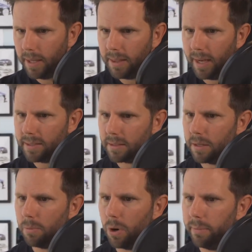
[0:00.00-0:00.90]
Keith asks,
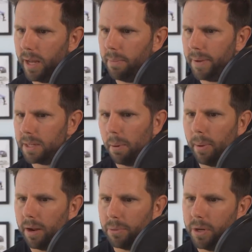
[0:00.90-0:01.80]
good morning, Ben. I picked up my
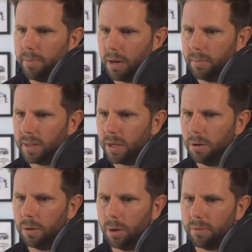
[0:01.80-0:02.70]
Model three about a month
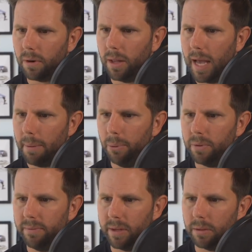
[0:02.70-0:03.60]
ago and overall happy
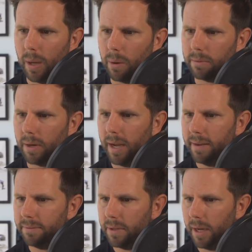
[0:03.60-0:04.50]
with the vehicle. However,
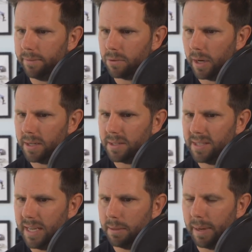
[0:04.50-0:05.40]
I have I've tried to
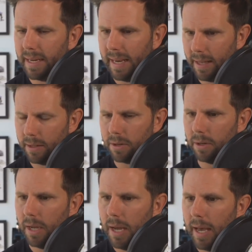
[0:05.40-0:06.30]
sync my
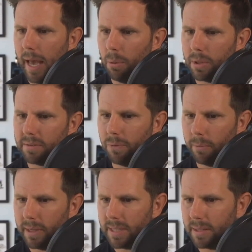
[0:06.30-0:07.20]
calendar and was
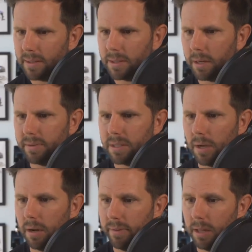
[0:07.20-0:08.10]
informed by Tesla that the service
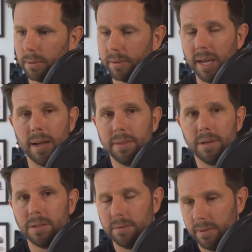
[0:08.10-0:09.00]
is unavailable. Yeah,
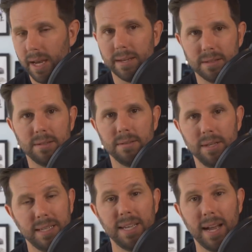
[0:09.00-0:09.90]
there's, yes,
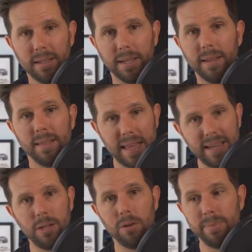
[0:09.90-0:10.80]
exactly.
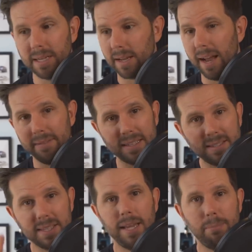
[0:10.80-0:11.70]
Thank you, because I have
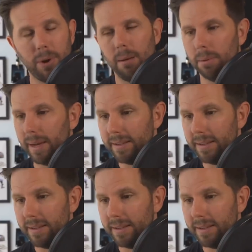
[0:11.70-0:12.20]
that same problem.